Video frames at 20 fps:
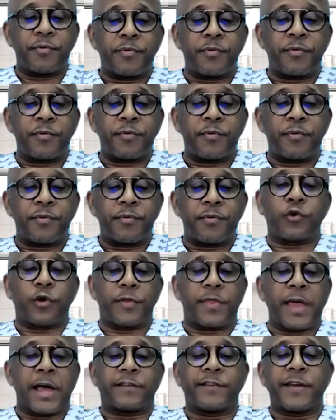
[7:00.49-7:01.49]
and also
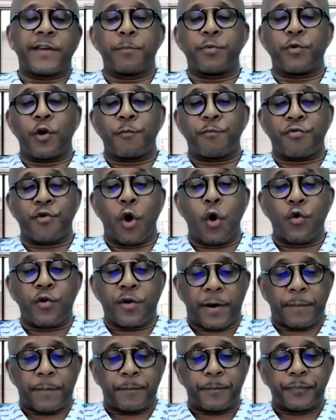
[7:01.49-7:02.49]
their champion
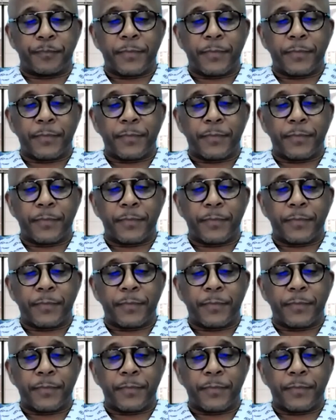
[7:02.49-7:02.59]
program.